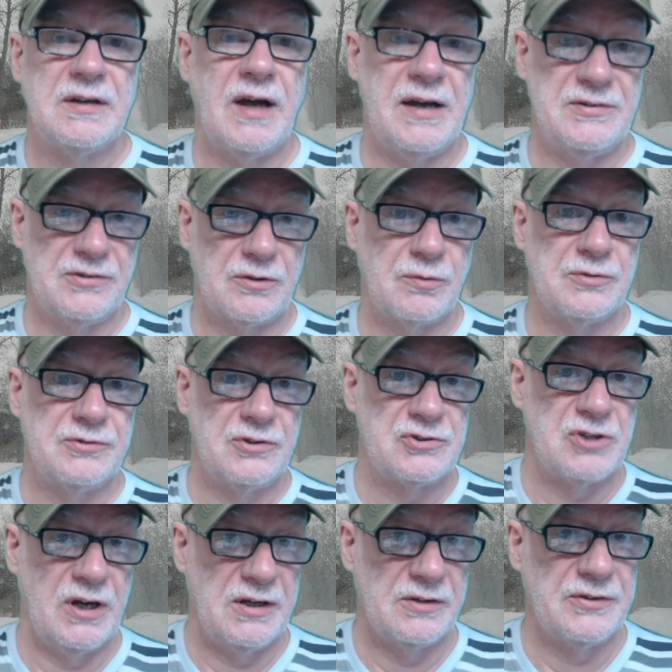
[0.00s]
Isaac was the
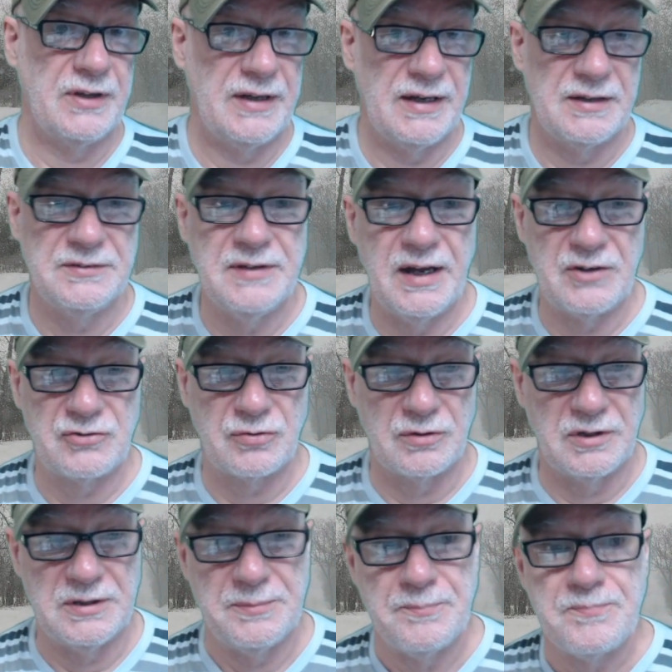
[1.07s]
child they had
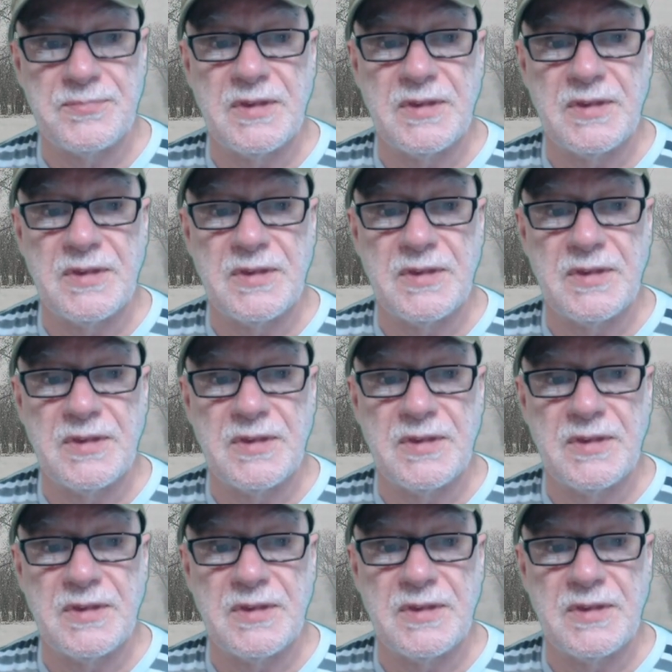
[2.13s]
naturally.